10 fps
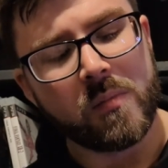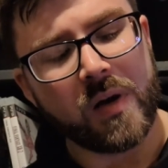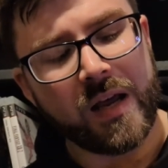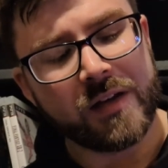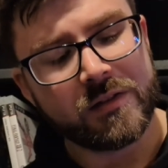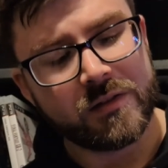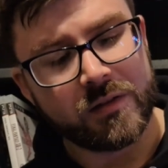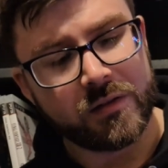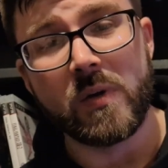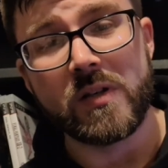my
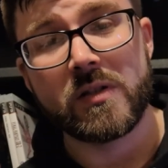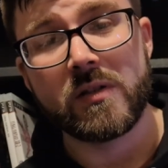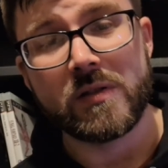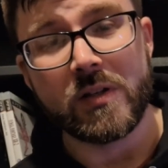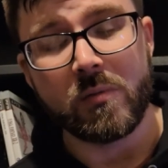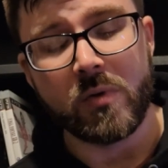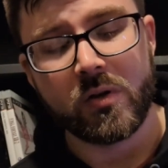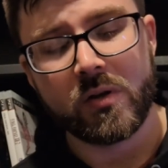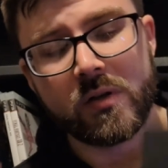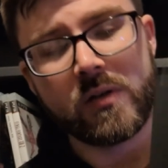last Switch
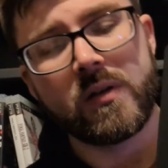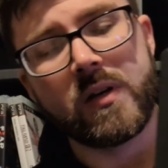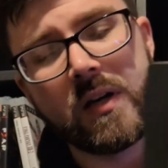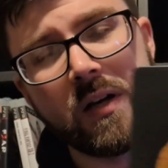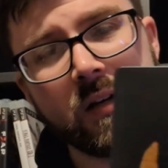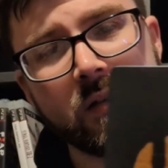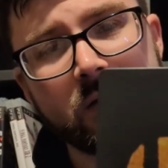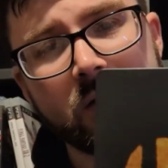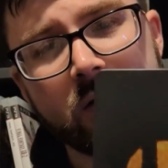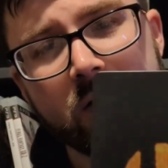steelbook
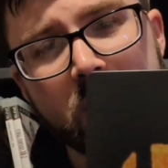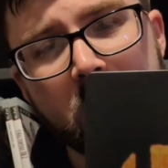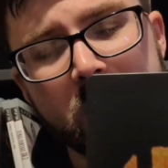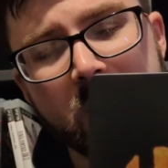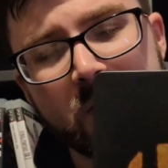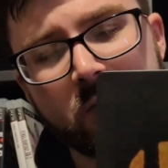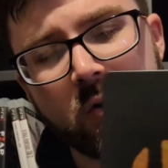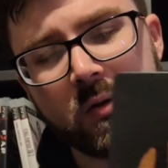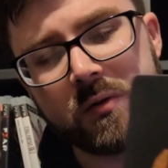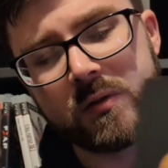is Super Smash
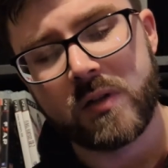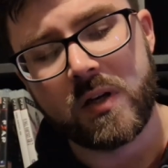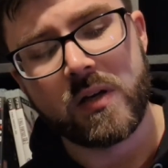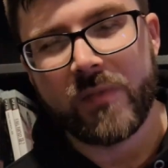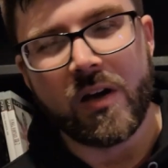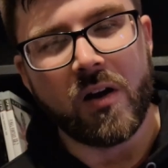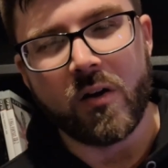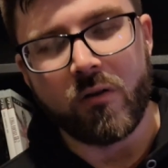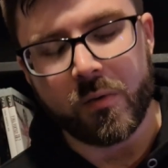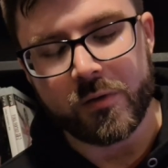Bros. You
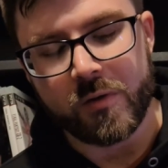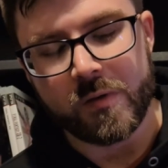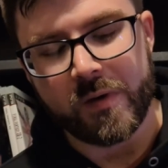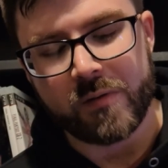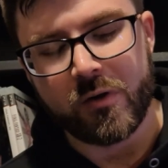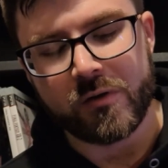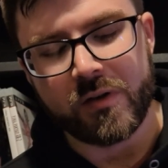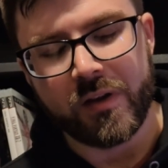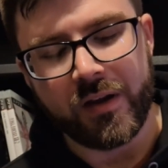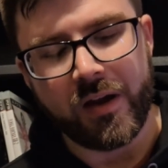can't go wrong with Super Smash Bros.
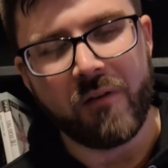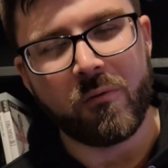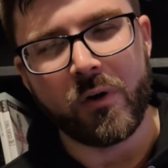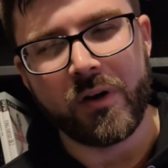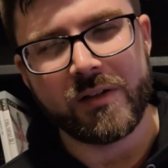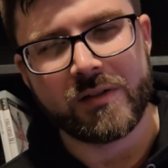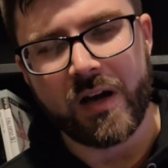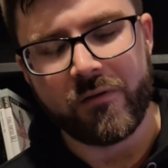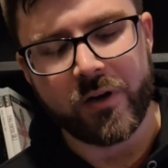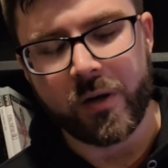I think everyone needs to
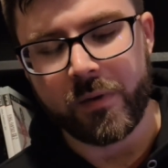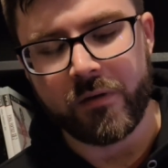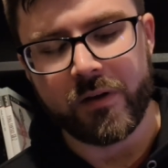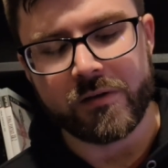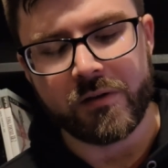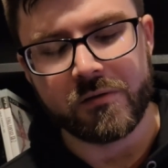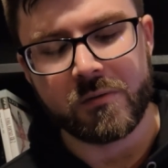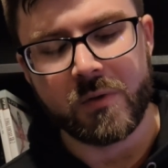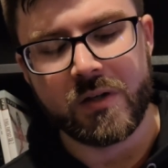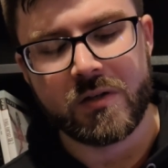have a copy of this on
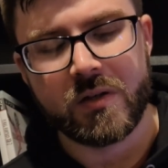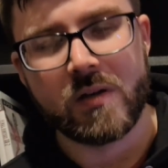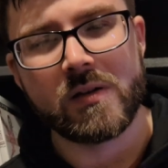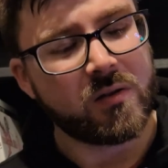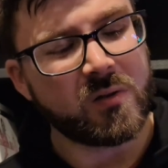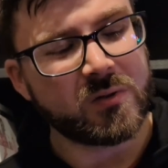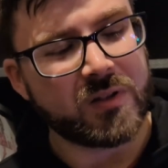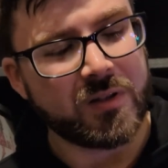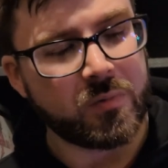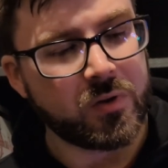Switch. Cool
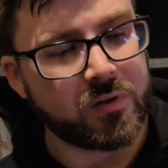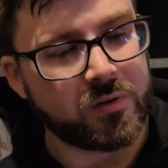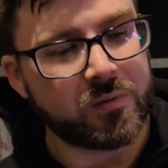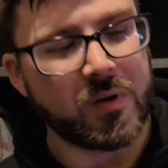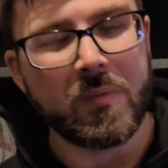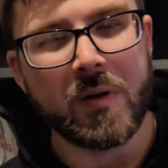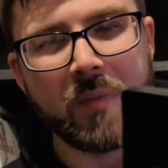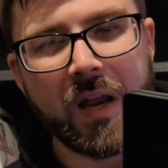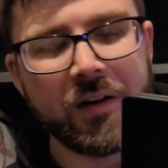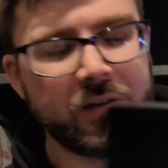steelbook, a
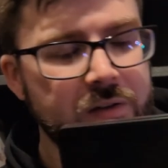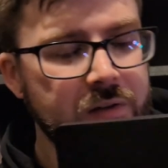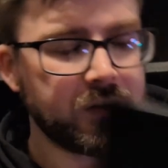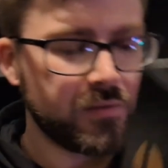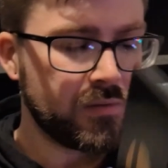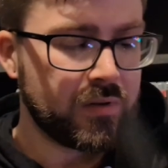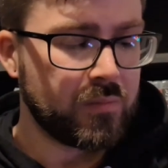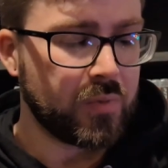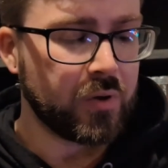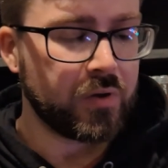bit bland,
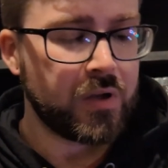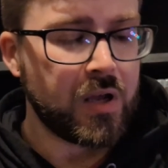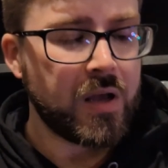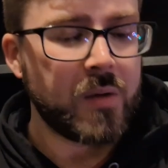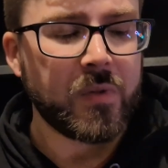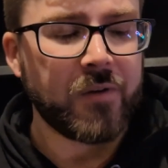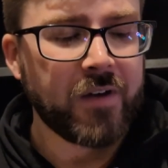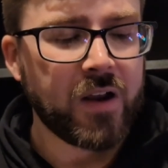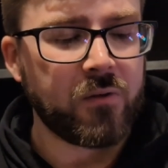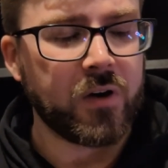but my
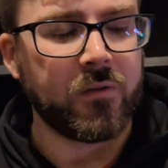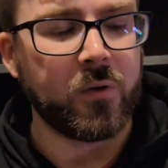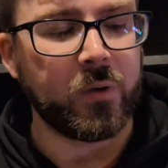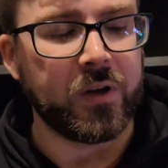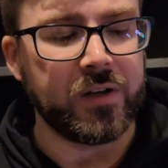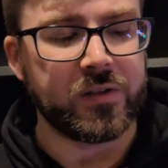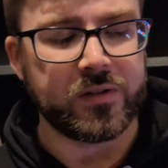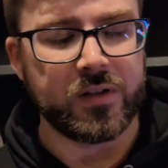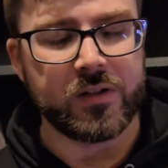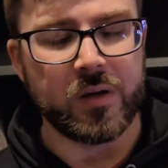favourite of all
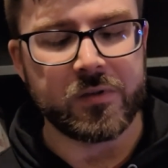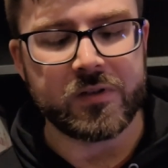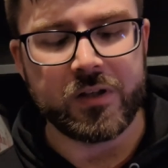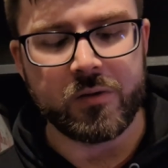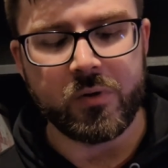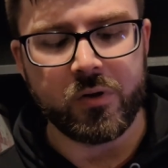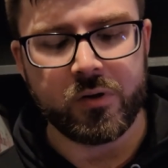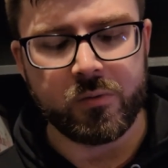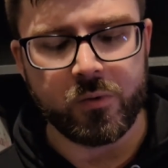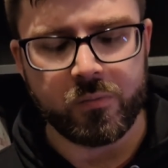these in terms of
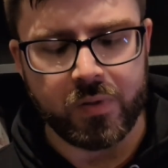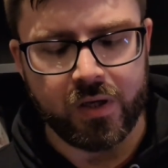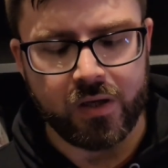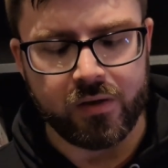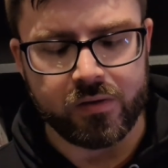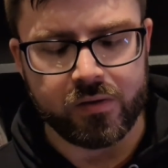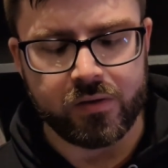steelbook would be